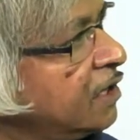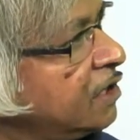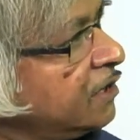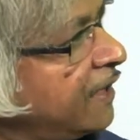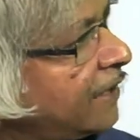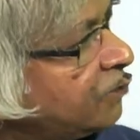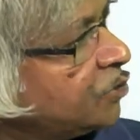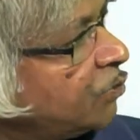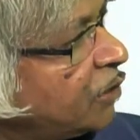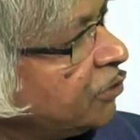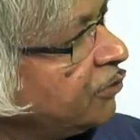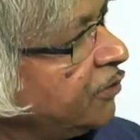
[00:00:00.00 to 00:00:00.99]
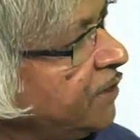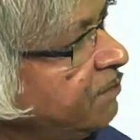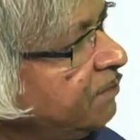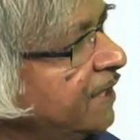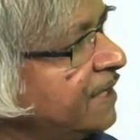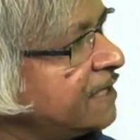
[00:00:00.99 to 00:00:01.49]
That was what would
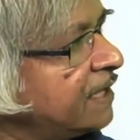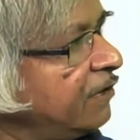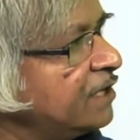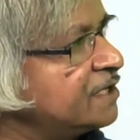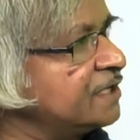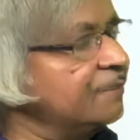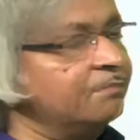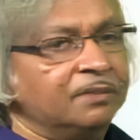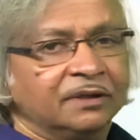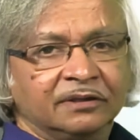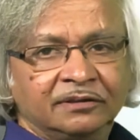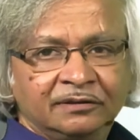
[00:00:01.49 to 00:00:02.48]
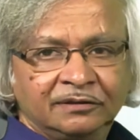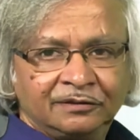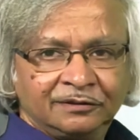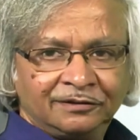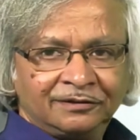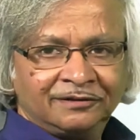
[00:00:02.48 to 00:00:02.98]
replace our simple
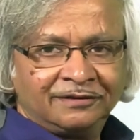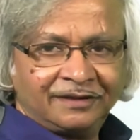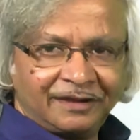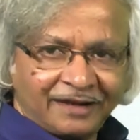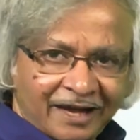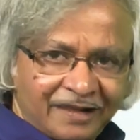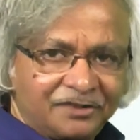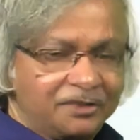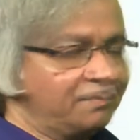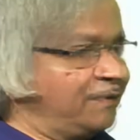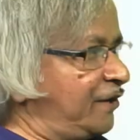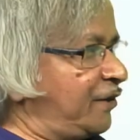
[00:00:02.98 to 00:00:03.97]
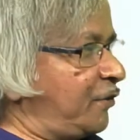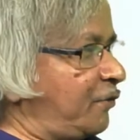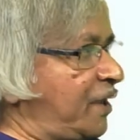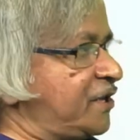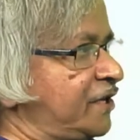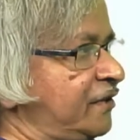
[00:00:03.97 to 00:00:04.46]
algebraic
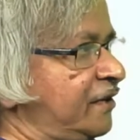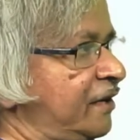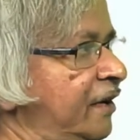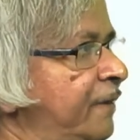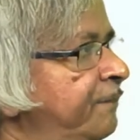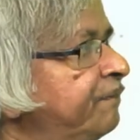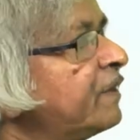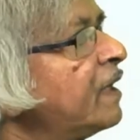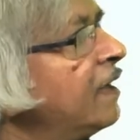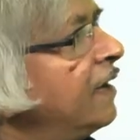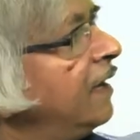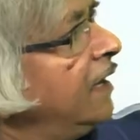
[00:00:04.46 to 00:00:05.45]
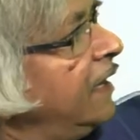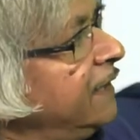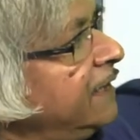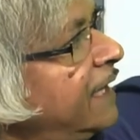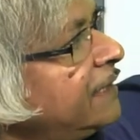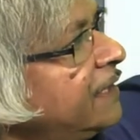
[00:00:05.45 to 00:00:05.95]
equation here. On
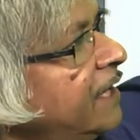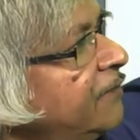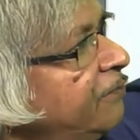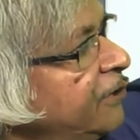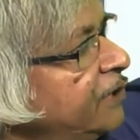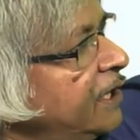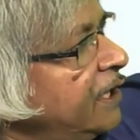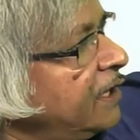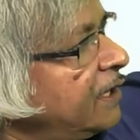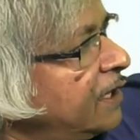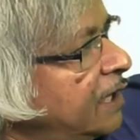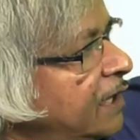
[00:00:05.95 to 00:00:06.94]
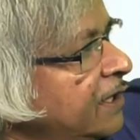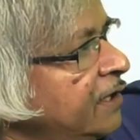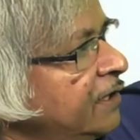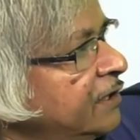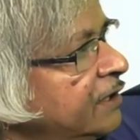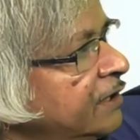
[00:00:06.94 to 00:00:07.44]
the other hand, for the
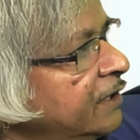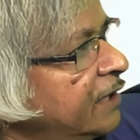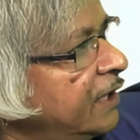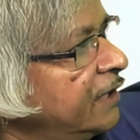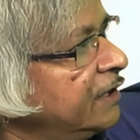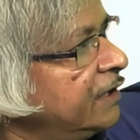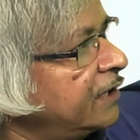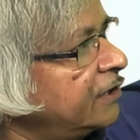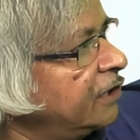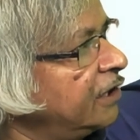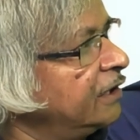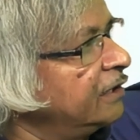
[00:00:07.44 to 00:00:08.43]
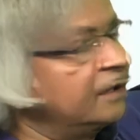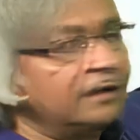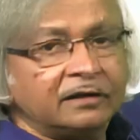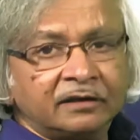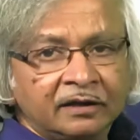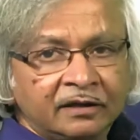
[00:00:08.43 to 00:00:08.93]
current and electron
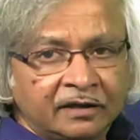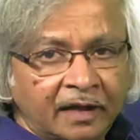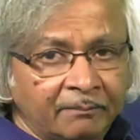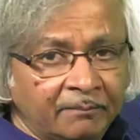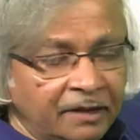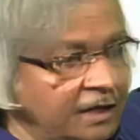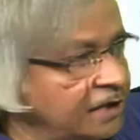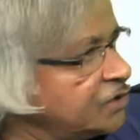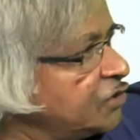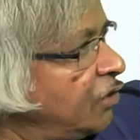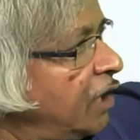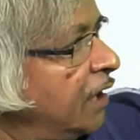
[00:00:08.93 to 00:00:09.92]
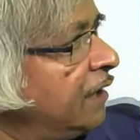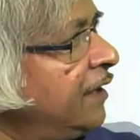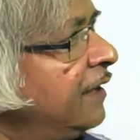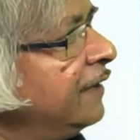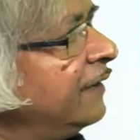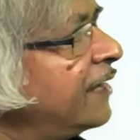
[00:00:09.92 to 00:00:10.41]
number and so on,
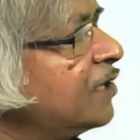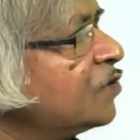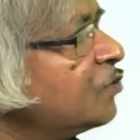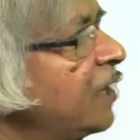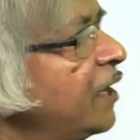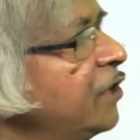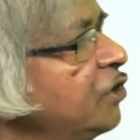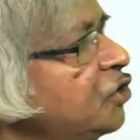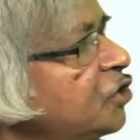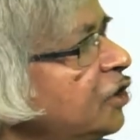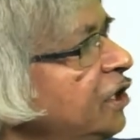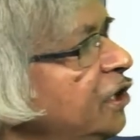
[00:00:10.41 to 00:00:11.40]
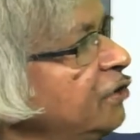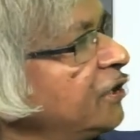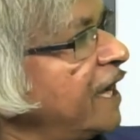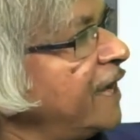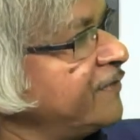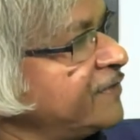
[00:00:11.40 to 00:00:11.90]
that is where usually you'd
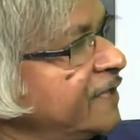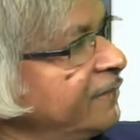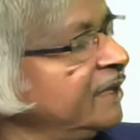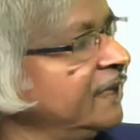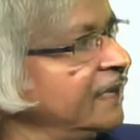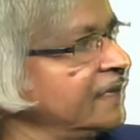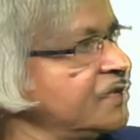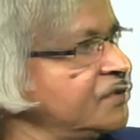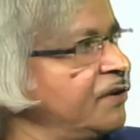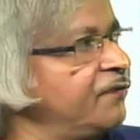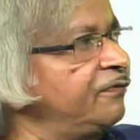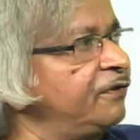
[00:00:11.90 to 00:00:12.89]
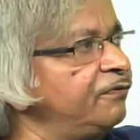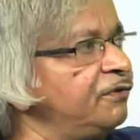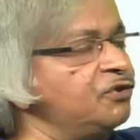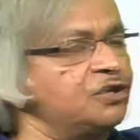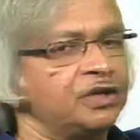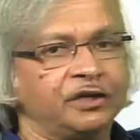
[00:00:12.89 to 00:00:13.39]
have something like this drift
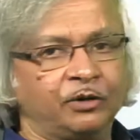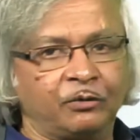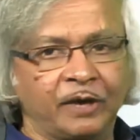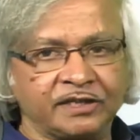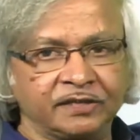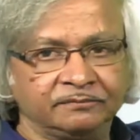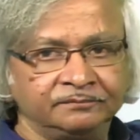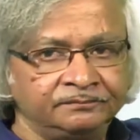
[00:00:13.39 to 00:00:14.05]
diffusion equation.